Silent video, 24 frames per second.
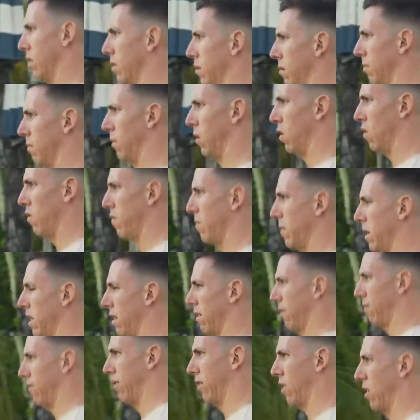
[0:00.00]

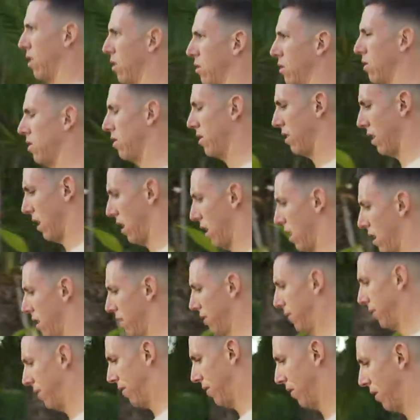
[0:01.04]
movement, flow
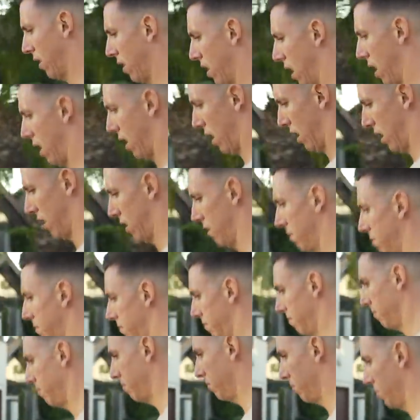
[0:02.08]
stuff.
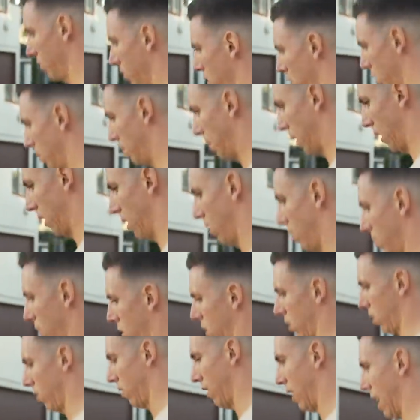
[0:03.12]
Just be a little more
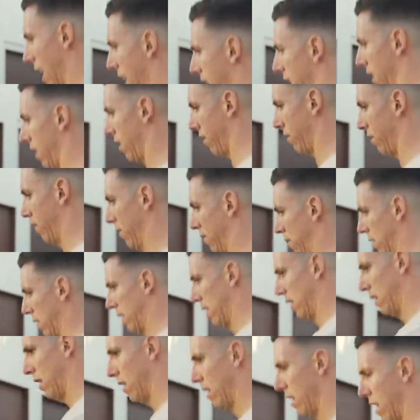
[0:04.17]
creative,
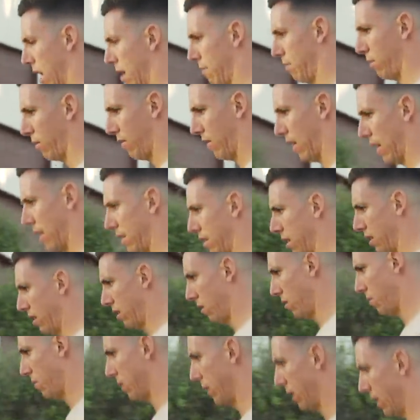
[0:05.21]
improvise a
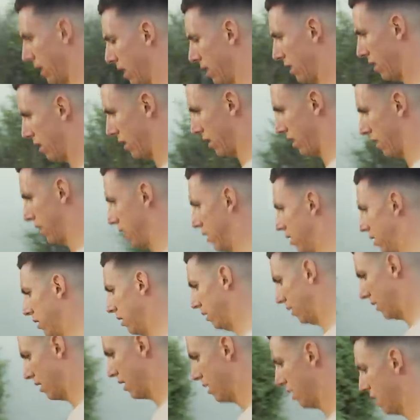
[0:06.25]
little bit.
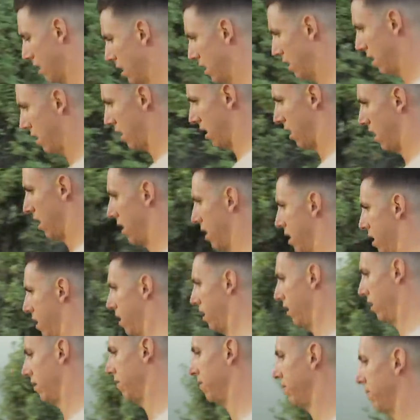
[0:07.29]

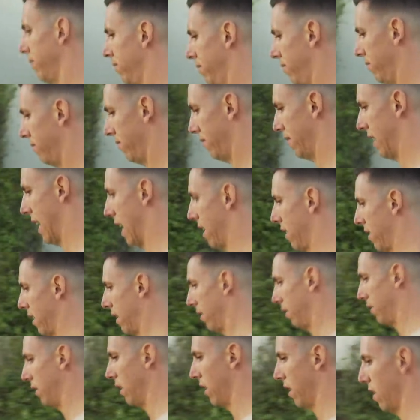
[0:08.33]
Now that
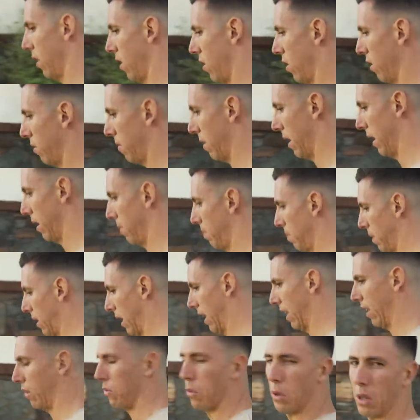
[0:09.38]
I've done all of my
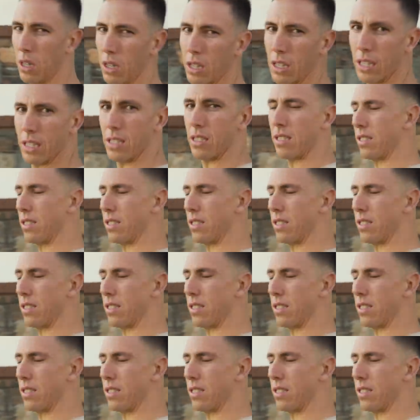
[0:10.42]
planned work and